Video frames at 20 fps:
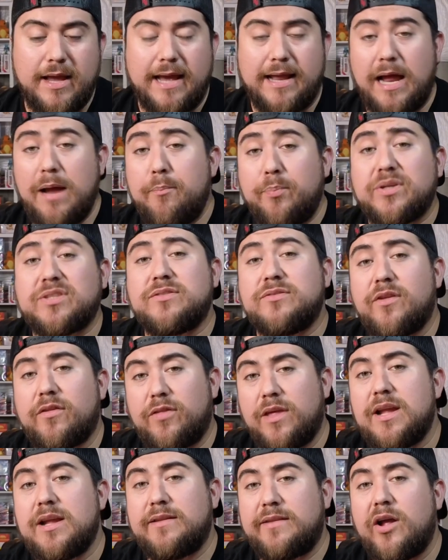personally
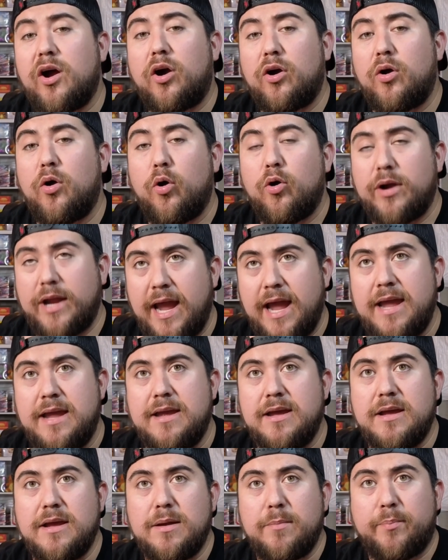think they are okay.
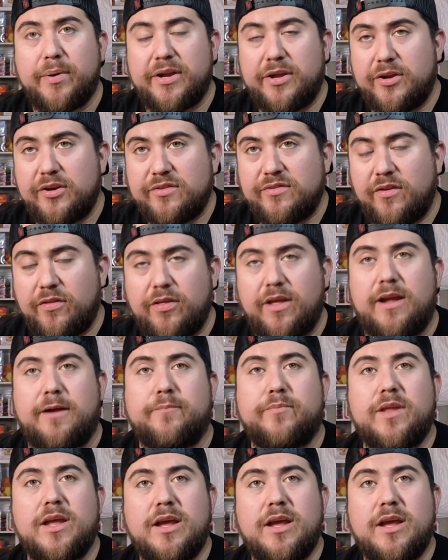But here's the thing.